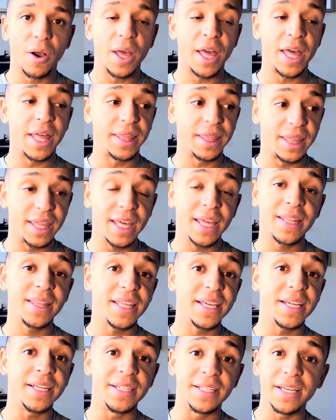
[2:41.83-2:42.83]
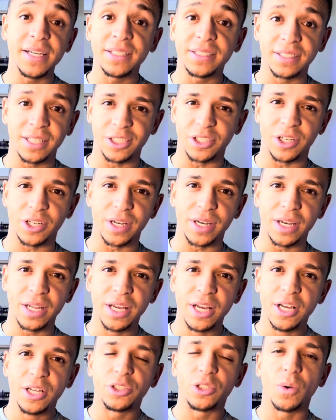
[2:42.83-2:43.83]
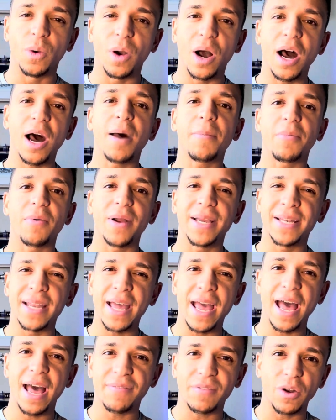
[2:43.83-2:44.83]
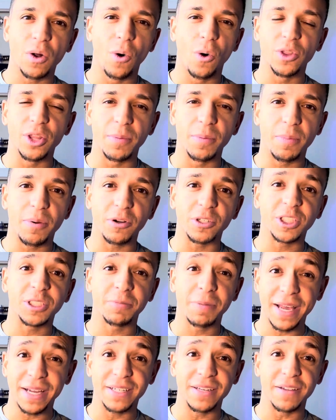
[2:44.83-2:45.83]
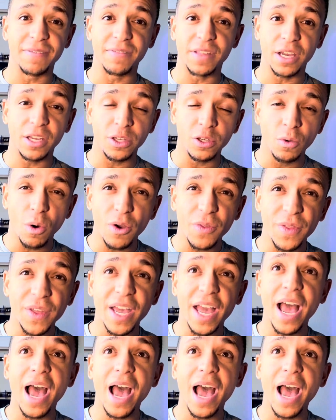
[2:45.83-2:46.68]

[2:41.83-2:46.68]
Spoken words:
and then the decision to operate and have and hold the perspective that you are the